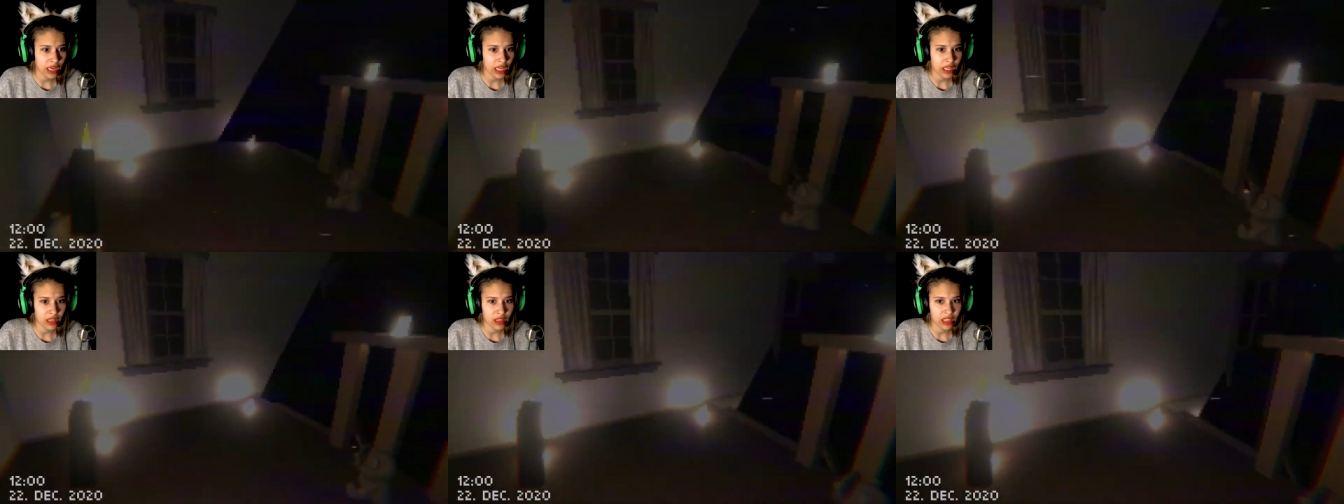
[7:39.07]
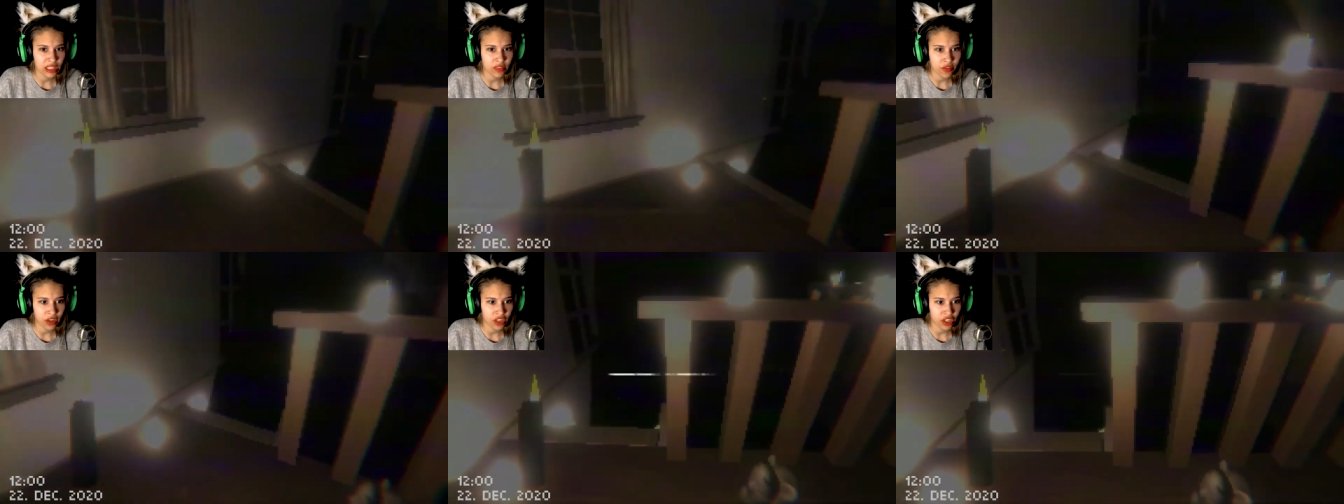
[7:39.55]
when this
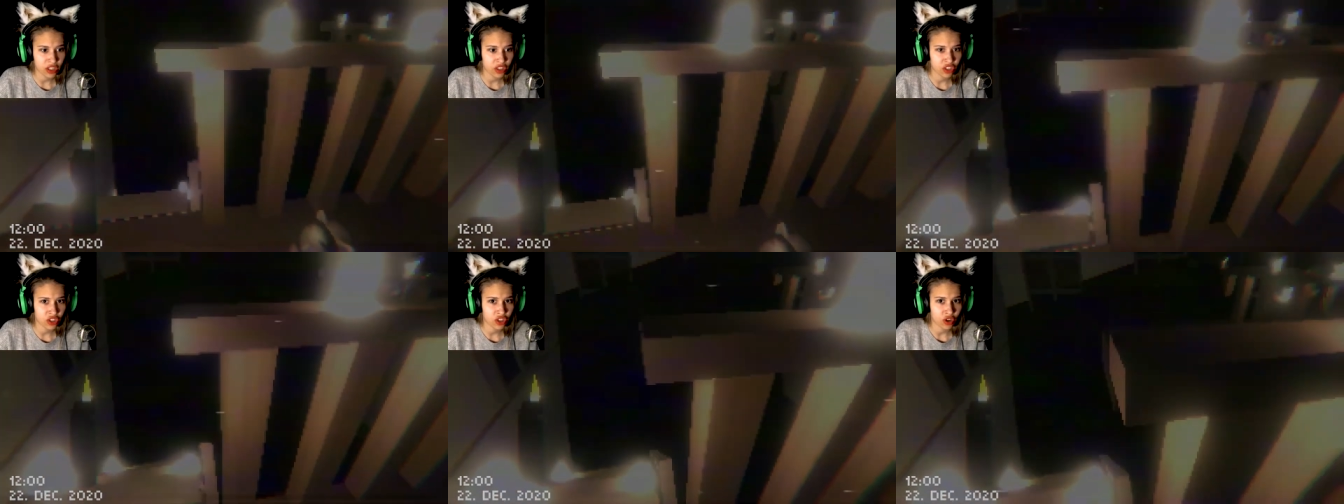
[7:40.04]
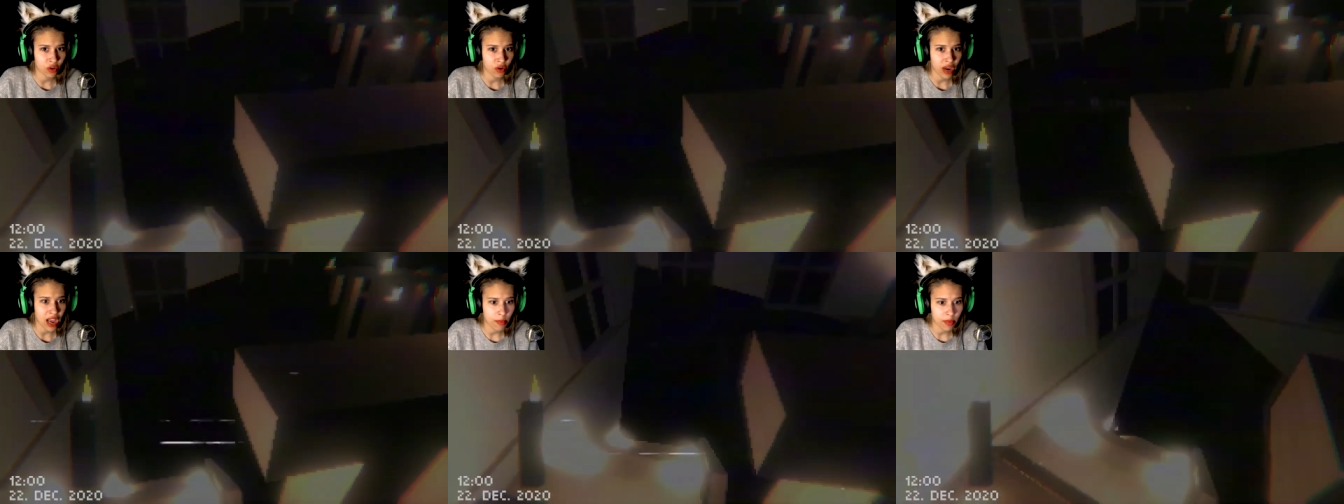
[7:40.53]
freak show
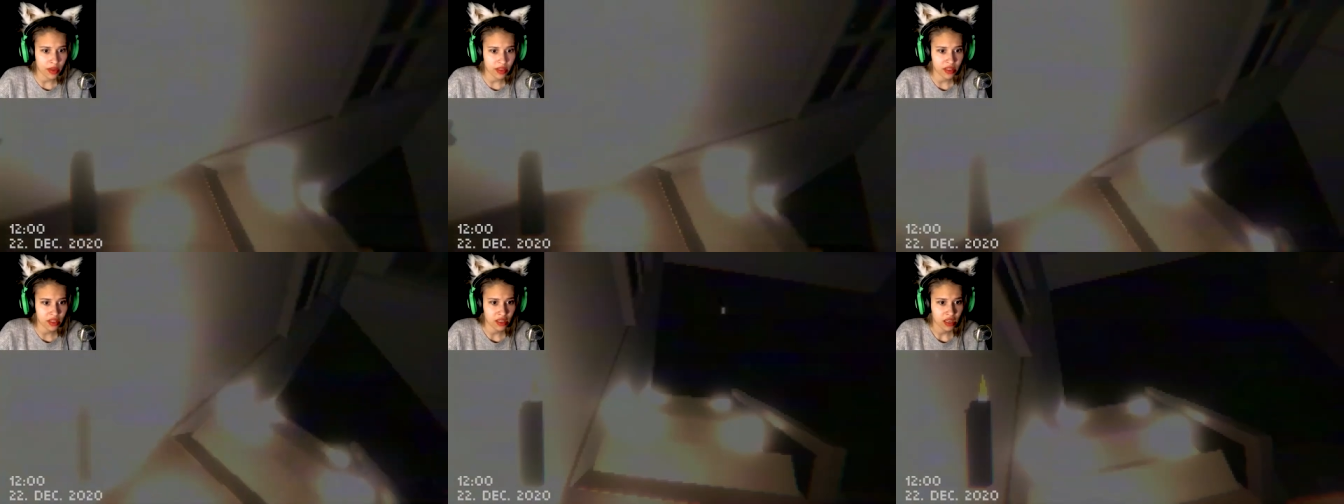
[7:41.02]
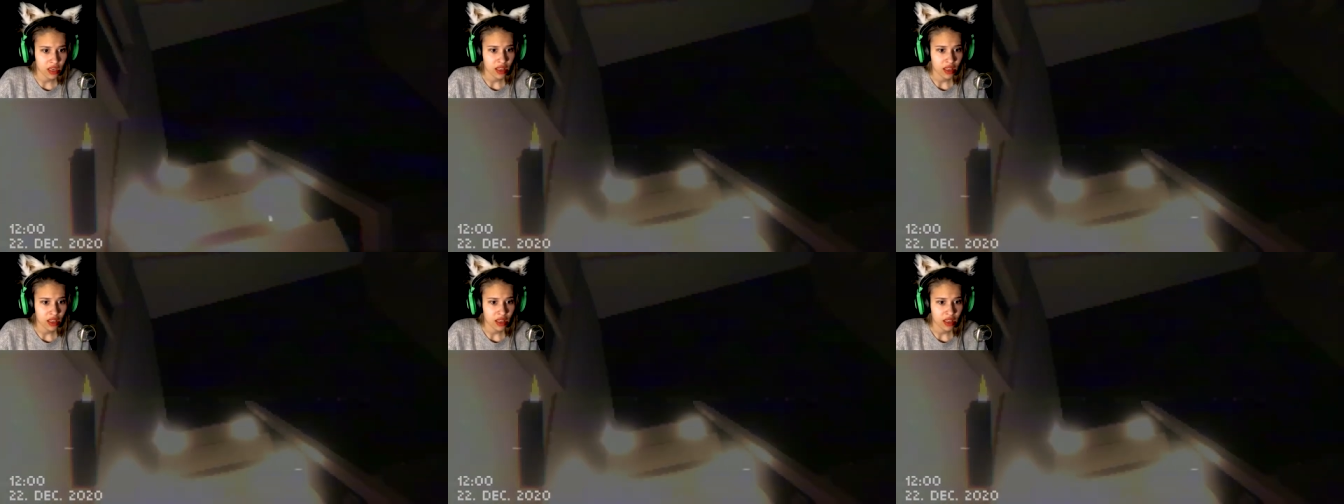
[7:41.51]
happens?